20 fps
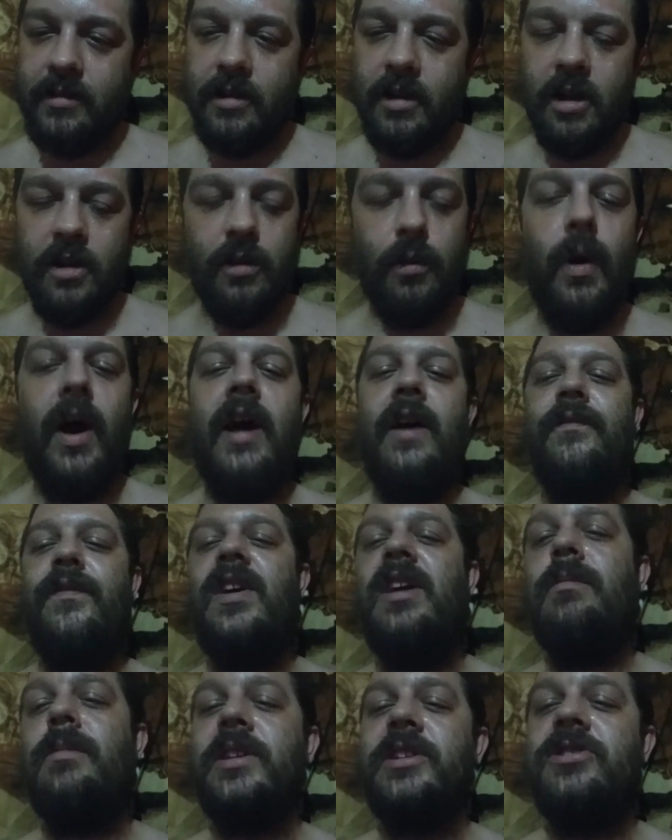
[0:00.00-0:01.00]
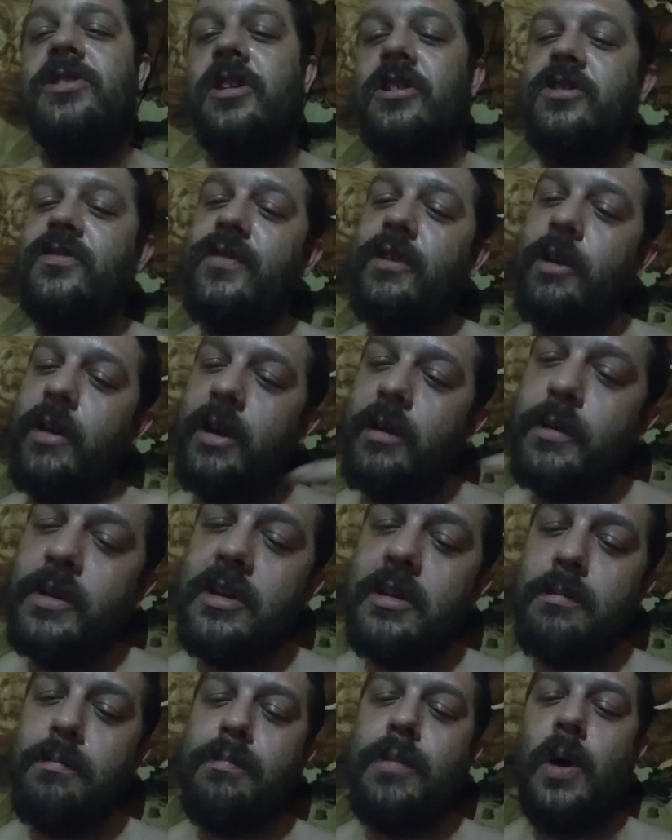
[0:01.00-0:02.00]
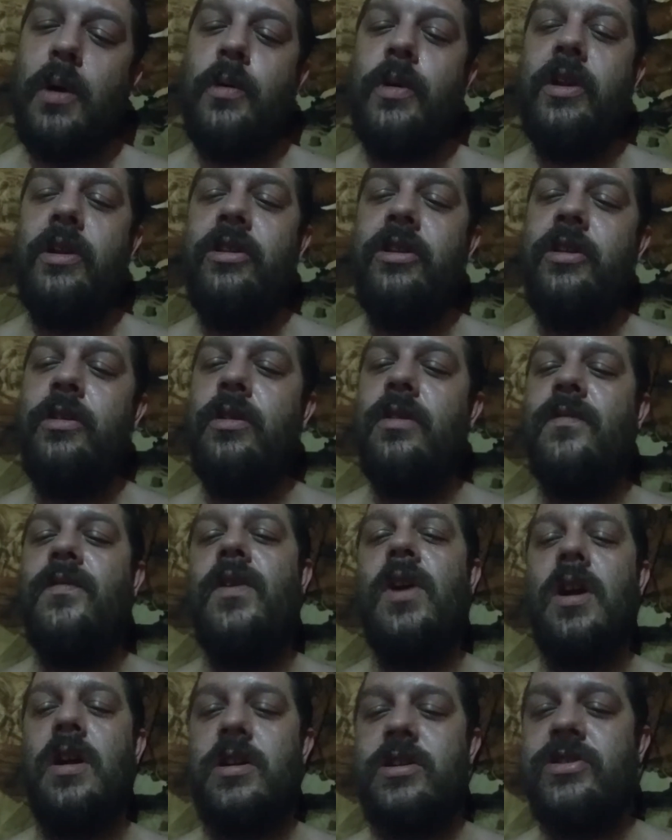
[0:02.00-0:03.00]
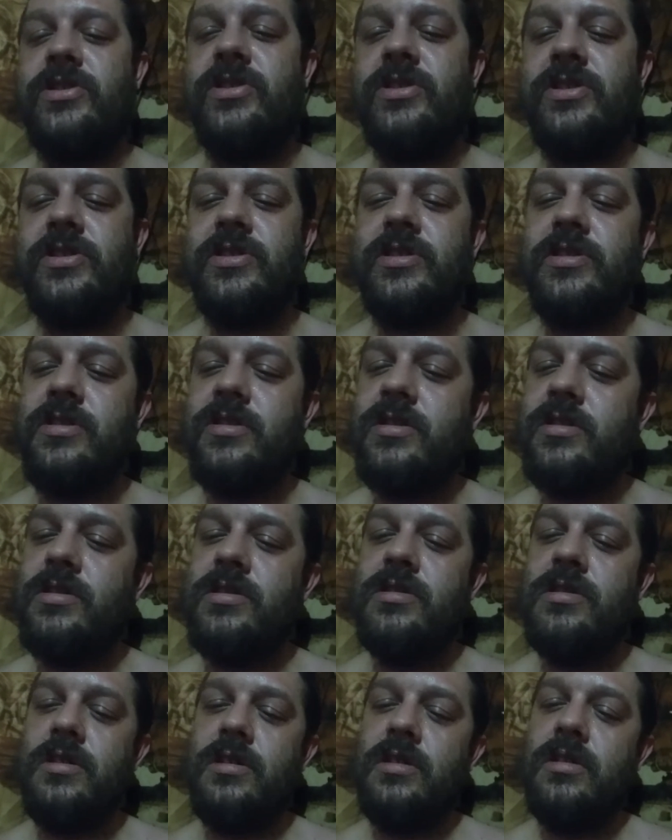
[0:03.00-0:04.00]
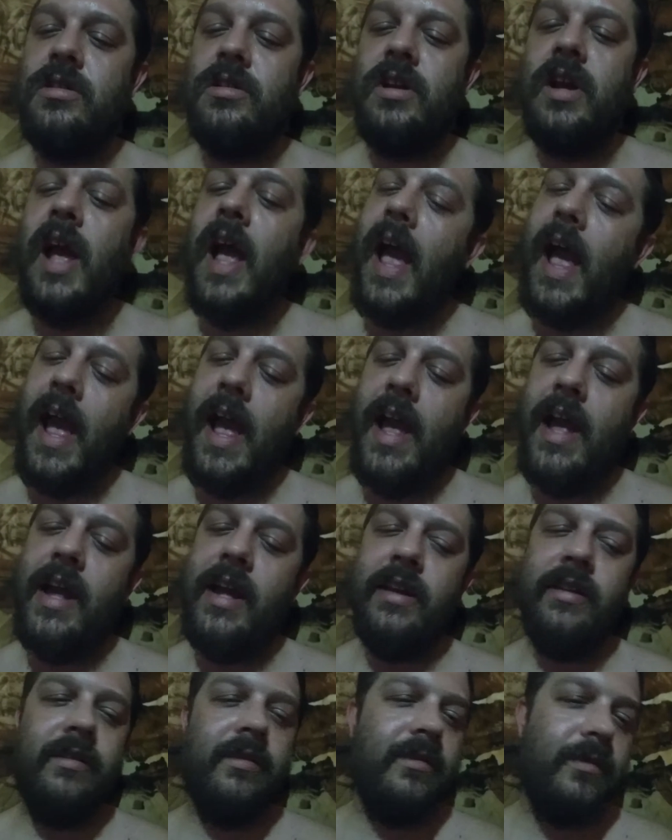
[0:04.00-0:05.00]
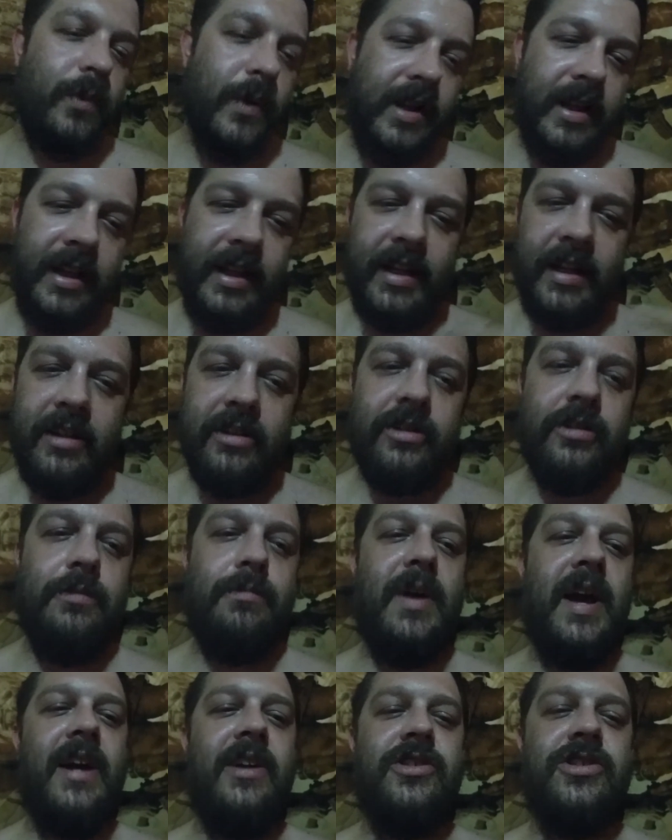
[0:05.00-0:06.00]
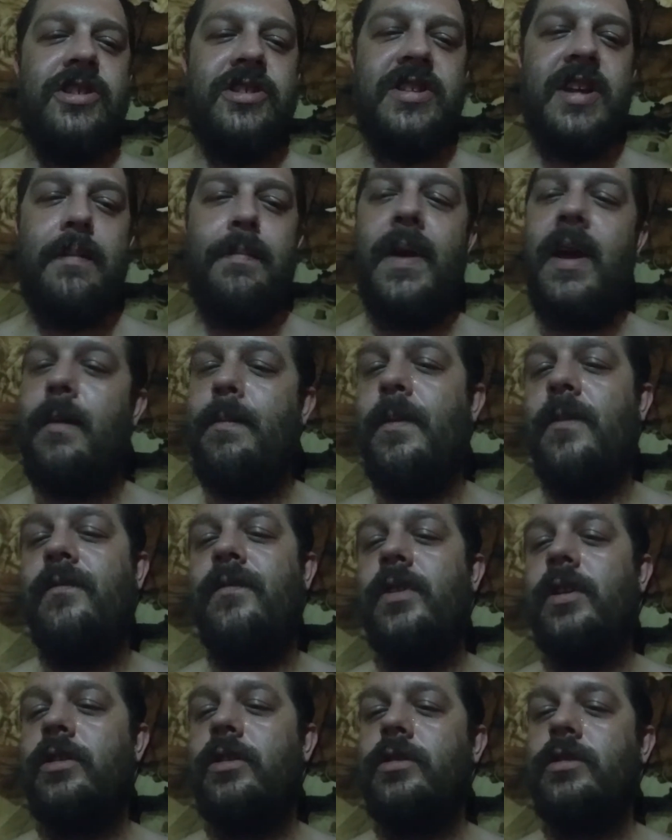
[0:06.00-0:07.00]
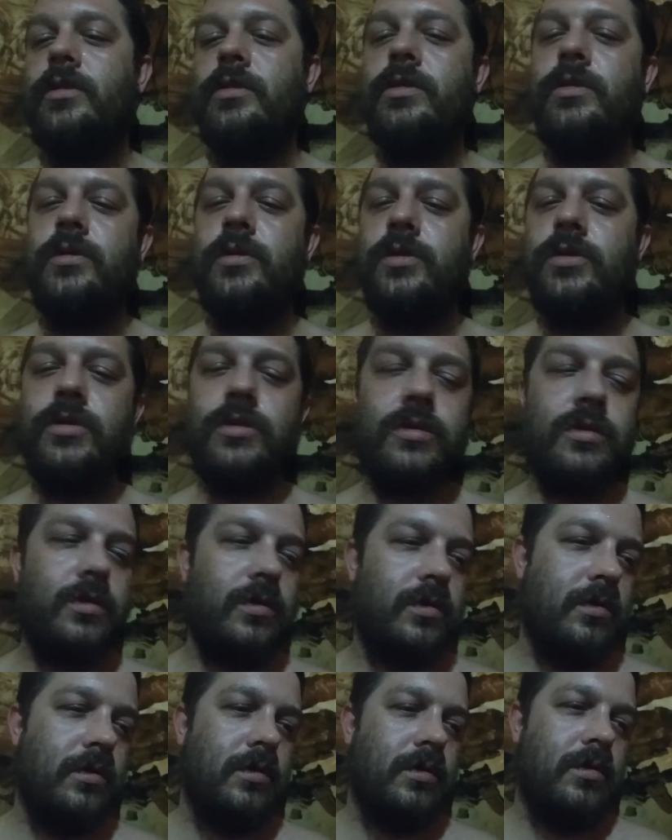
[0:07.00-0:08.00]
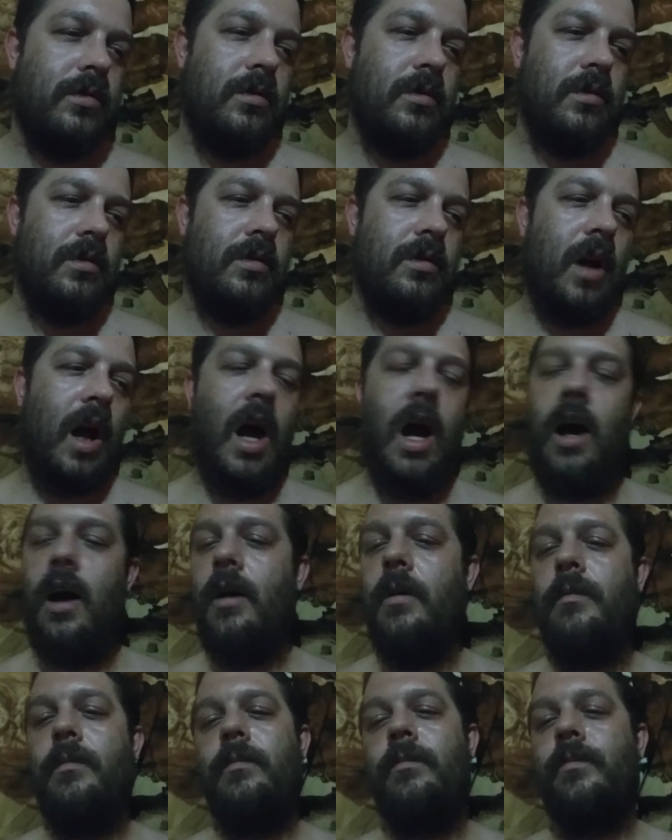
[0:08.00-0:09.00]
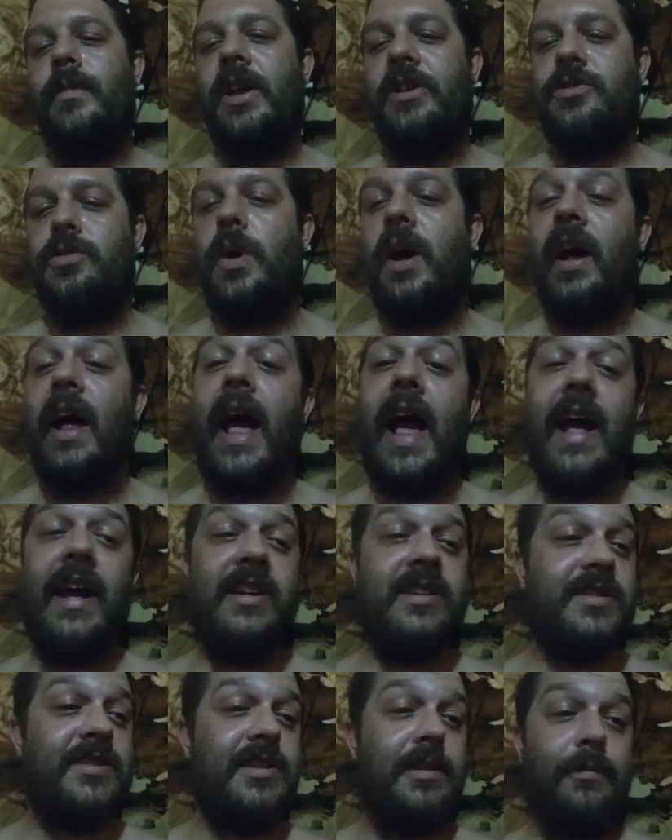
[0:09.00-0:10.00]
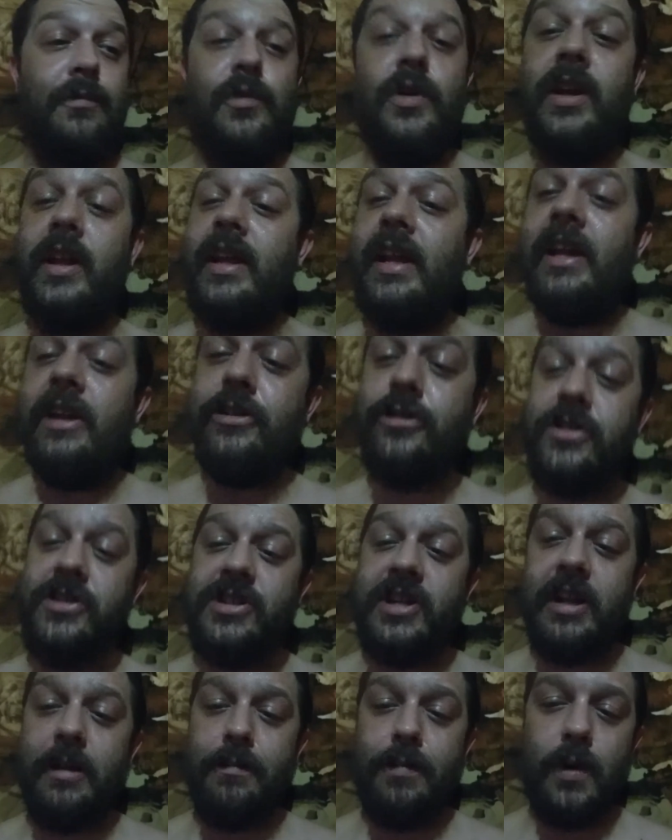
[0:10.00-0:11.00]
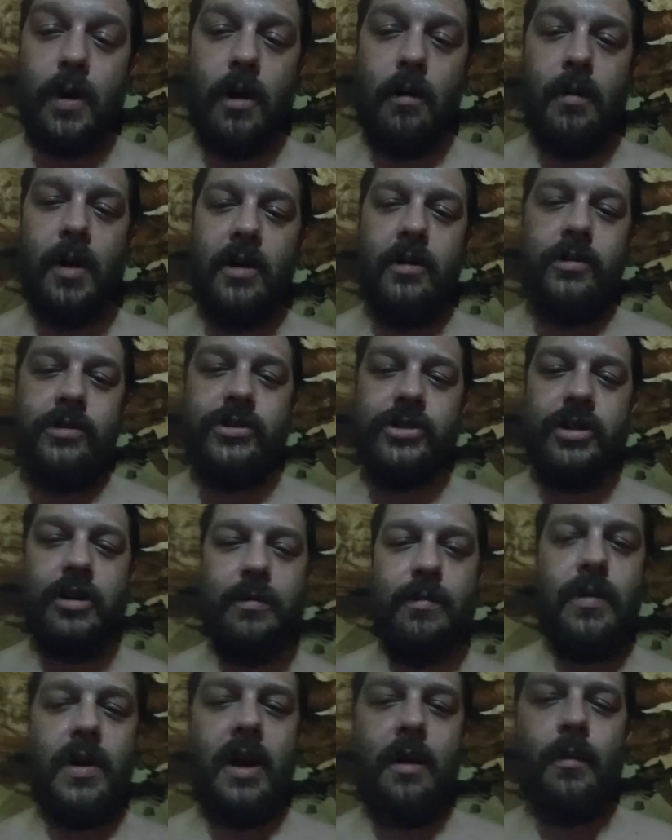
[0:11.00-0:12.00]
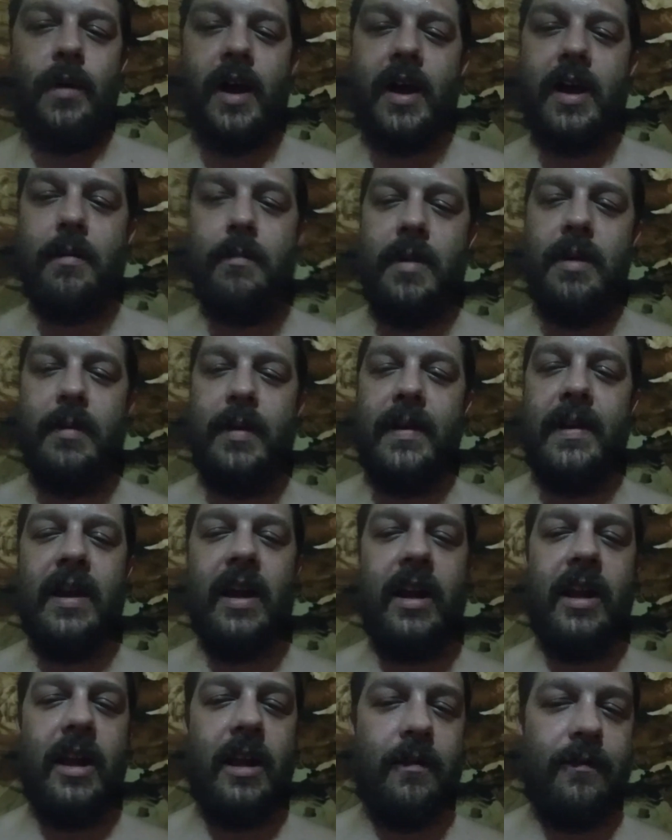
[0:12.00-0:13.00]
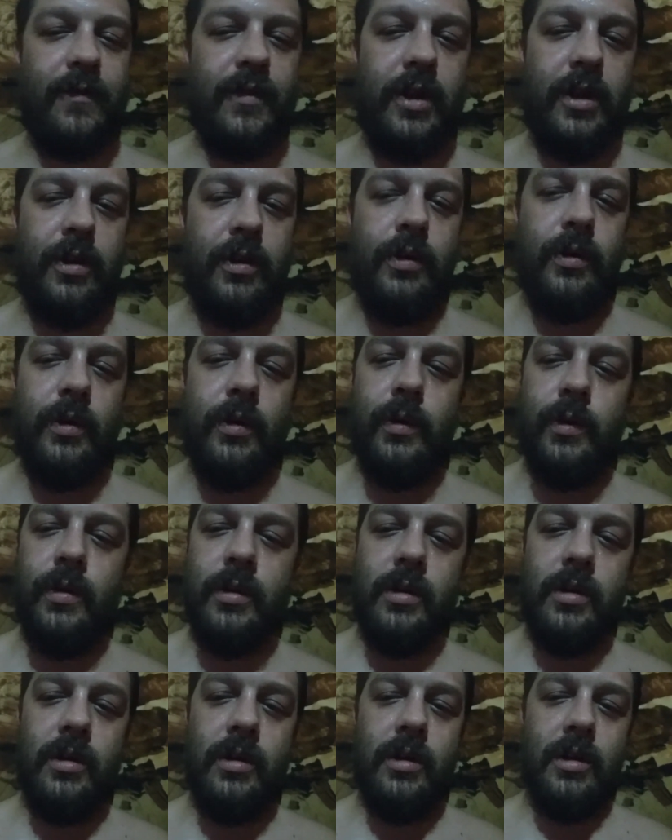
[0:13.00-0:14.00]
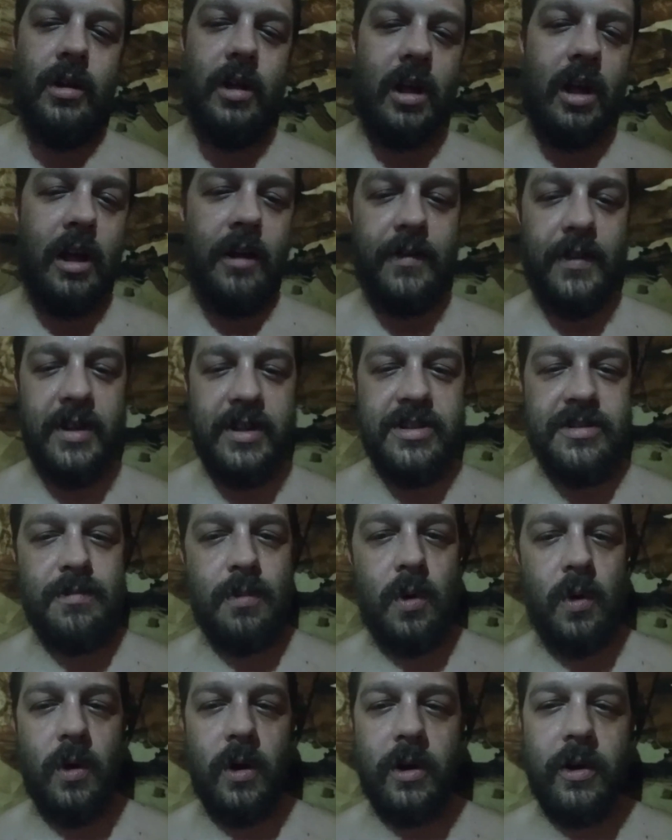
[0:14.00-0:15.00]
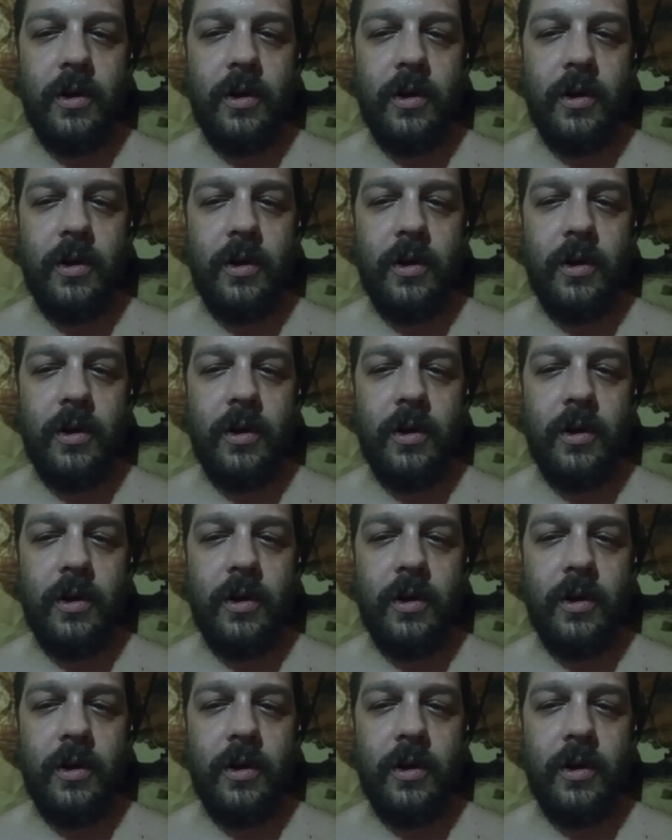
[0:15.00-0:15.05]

or the Wyatt family starts feuding with the Broken Universe, and we lead into matches at pay-per-views, as well as some really interesting promos. You know, Bray Wyatt maybe cutting a few of his more